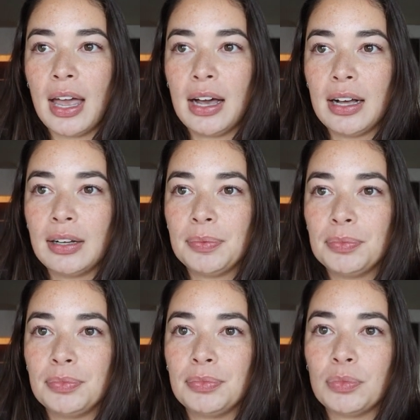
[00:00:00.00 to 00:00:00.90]

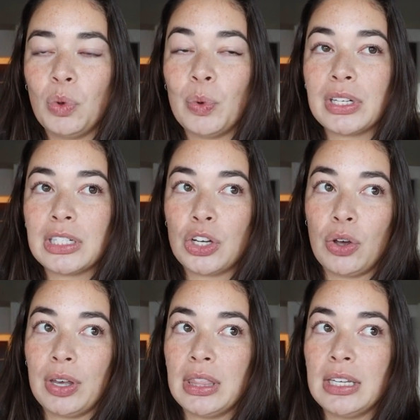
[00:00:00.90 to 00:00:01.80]
Um, we went to
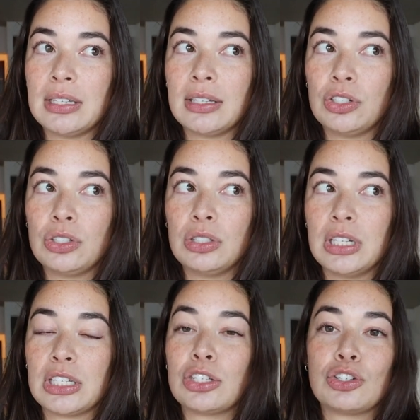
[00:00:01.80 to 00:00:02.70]
go get these
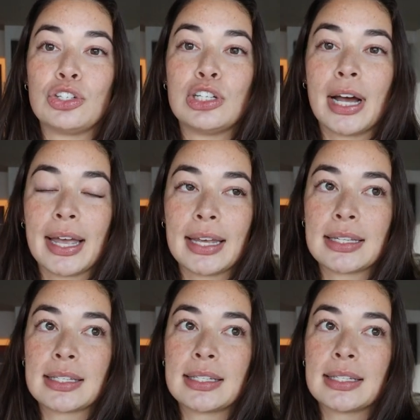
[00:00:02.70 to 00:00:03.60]
this
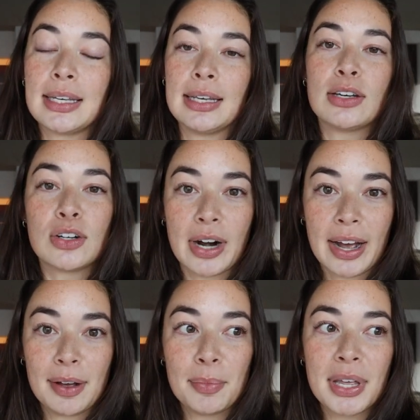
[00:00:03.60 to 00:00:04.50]
giant king
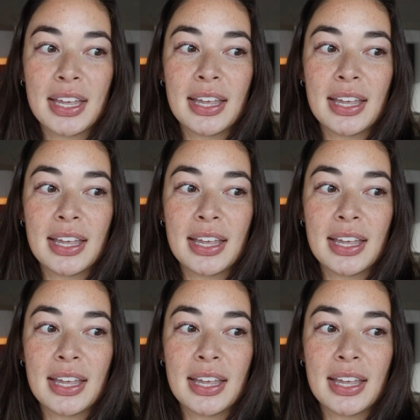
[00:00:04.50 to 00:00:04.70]
crab